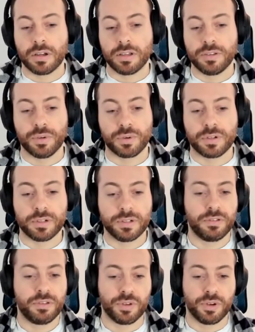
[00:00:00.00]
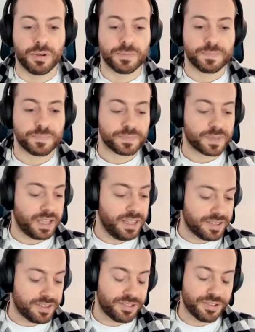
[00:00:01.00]
how long it took. So
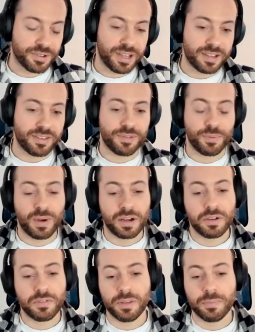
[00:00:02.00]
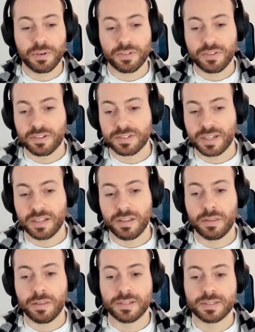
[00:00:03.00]
yes, so that's one of the most
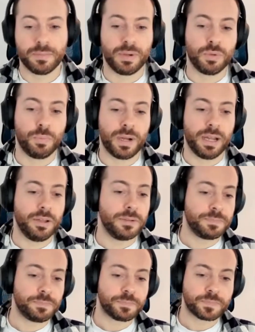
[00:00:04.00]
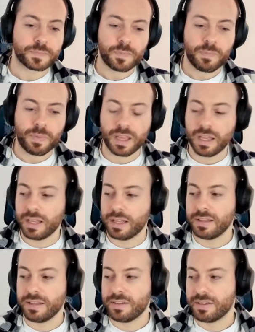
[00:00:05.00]
exciting things about Biome,
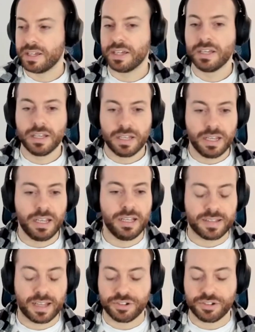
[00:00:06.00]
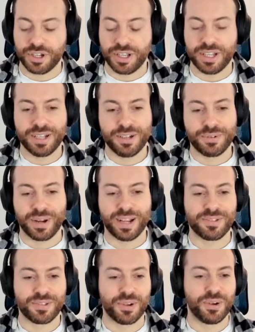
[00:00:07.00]
and it's actually
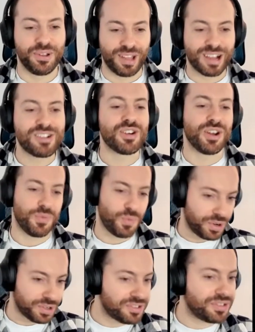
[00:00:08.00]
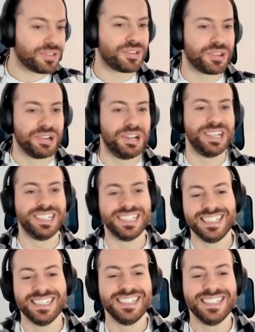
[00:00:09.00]
real, so it actually works. So
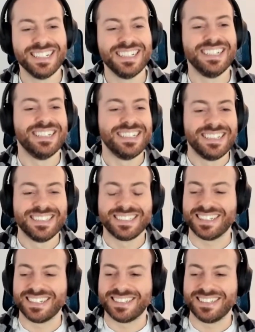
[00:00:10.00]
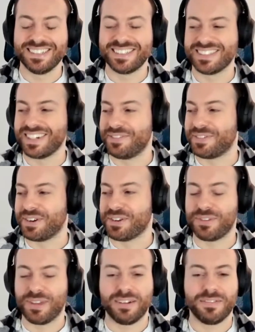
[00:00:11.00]
you saw
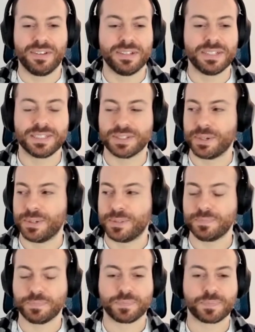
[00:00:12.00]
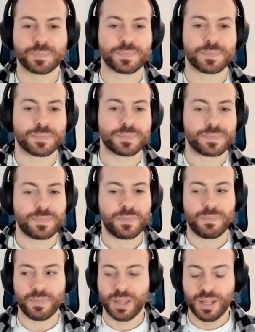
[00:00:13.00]
it for yourself. So
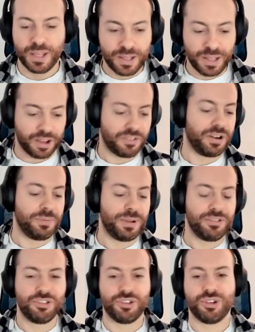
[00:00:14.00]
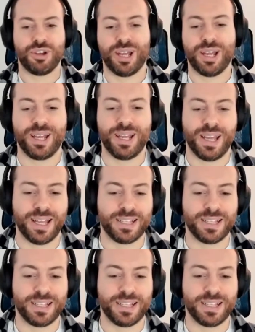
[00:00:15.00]
thank you very much.